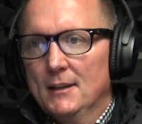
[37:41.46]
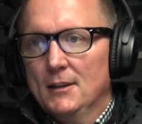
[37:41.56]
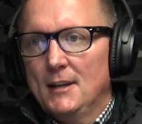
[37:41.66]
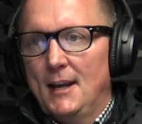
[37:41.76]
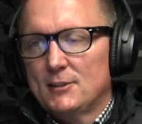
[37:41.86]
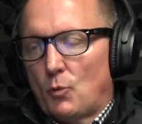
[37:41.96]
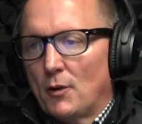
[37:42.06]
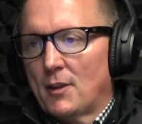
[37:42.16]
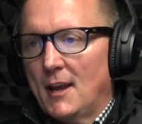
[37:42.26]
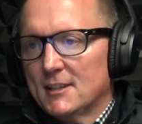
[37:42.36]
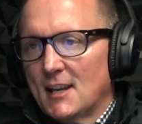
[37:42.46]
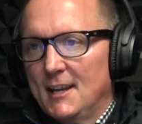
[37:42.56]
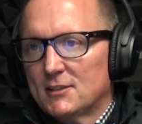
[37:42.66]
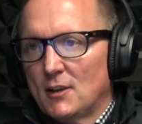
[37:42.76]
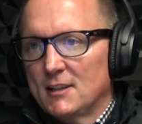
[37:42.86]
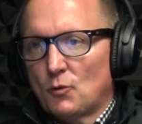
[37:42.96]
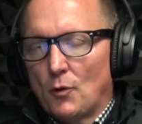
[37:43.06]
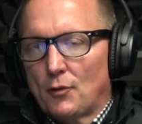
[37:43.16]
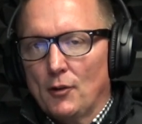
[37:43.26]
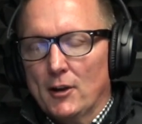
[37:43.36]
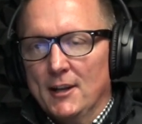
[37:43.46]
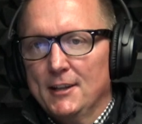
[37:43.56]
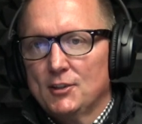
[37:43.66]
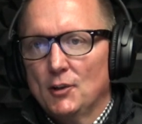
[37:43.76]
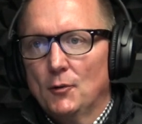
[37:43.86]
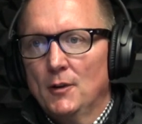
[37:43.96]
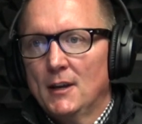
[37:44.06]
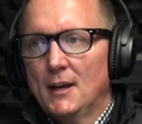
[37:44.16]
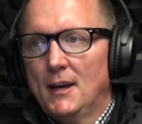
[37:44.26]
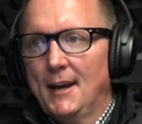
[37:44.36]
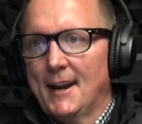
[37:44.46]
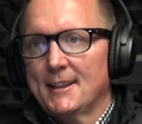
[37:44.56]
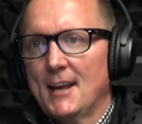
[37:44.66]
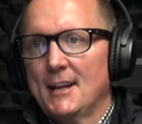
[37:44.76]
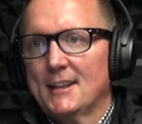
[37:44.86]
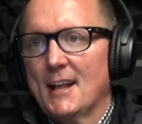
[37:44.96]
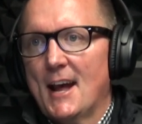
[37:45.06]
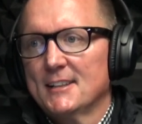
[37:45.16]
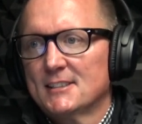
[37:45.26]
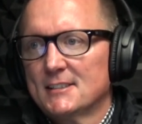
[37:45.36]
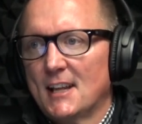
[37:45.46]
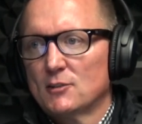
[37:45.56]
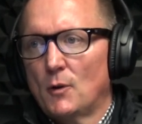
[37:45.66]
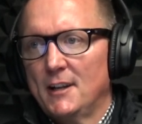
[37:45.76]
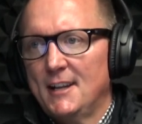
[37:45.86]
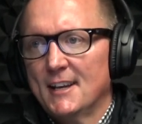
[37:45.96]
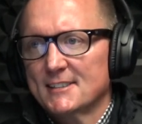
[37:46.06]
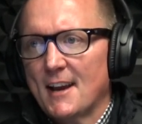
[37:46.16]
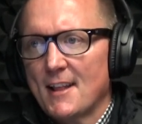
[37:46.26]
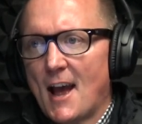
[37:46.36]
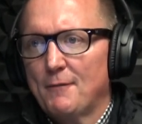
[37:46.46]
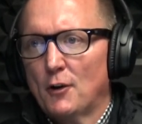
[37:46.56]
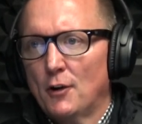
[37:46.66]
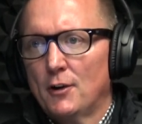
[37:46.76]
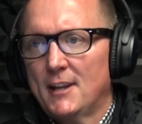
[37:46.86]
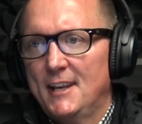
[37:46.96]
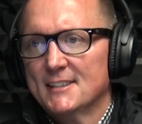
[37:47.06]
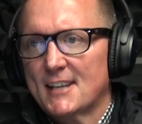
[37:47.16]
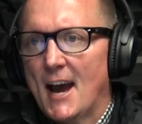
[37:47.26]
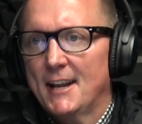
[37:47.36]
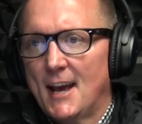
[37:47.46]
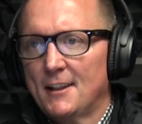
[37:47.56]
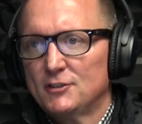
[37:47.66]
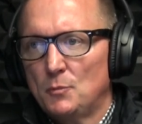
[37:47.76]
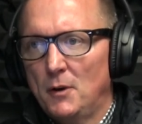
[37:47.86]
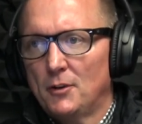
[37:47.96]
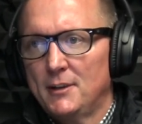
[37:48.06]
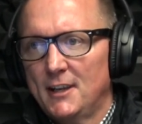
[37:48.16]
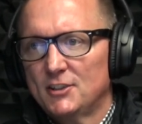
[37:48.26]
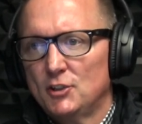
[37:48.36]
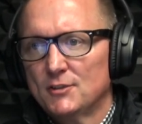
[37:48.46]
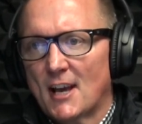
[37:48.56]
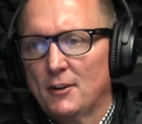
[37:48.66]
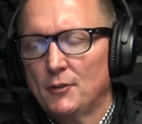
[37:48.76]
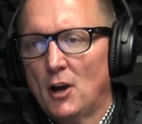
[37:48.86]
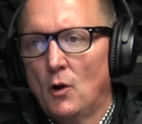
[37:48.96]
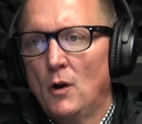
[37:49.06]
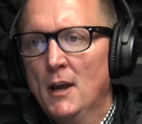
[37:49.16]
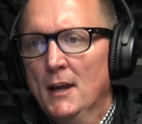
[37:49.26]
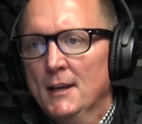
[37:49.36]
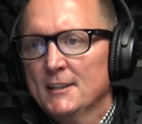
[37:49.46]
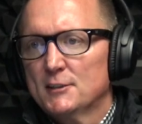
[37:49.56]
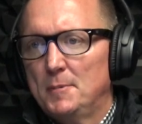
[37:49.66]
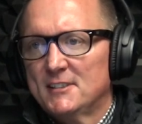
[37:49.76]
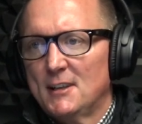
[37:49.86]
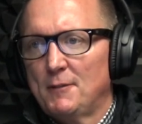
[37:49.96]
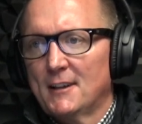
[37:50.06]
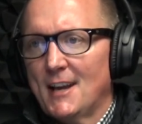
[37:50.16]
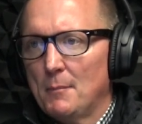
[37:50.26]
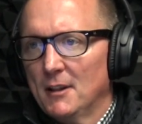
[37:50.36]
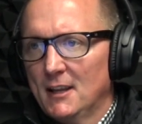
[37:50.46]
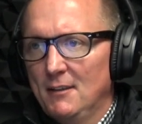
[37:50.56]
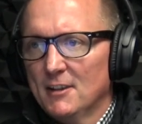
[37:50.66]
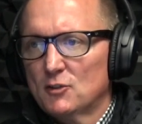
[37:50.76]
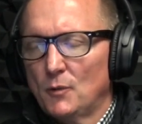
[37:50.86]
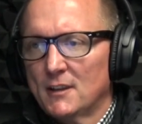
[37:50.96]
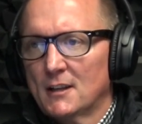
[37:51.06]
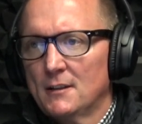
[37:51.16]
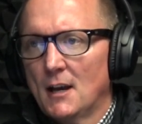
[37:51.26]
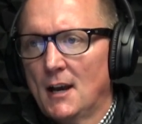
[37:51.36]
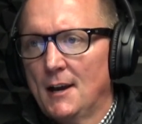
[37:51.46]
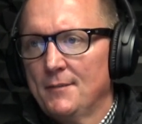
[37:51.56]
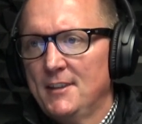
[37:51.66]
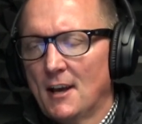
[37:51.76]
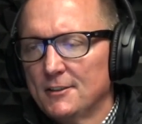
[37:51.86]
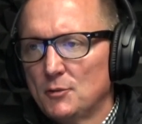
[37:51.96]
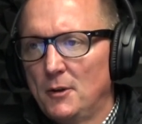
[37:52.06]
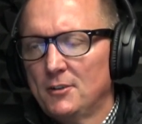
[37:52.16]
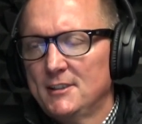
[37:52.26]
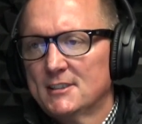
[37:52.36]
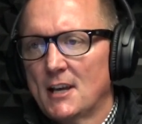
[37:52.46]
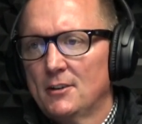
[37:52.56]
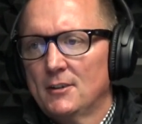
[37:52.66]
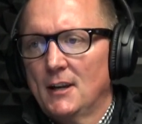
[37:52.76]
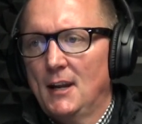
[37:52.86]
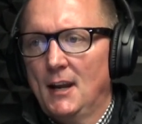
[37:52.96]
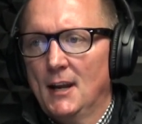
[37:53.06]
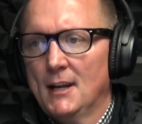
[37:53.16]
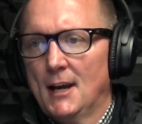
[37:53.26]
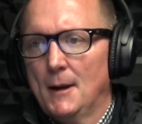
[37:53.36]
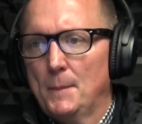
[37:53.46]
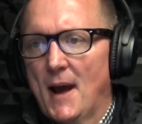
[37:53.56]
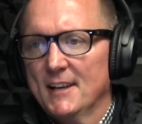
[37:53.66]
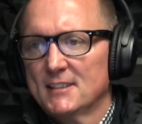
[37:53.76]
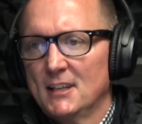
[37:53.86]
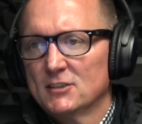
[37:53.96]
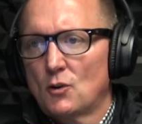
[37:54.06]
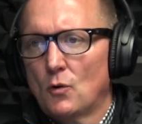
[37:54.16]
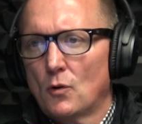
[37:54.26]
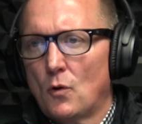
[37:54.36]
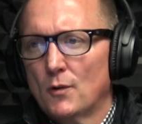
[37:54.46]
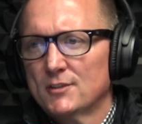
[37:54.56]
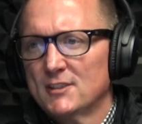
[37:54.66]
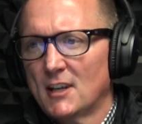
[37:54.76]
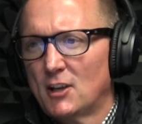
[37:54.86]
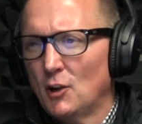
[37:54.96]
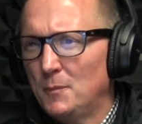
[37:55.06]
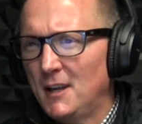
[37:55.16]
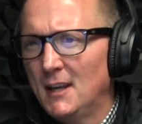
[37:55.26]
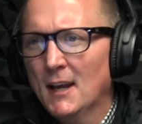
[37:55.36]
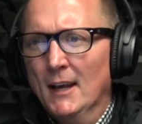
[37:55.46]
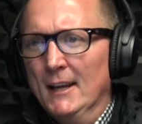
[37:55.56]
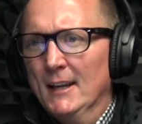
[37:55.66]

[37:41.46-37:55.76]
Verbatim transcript: yeah, it's worth it's it's it's worth looking into. And I think that's sure. that's what it is. I, I've heard he's got eligibility issues. I don't know specifically. I believe it's with the uh, the eligibility center and uh, passing his core mm-hmm. courses. It could be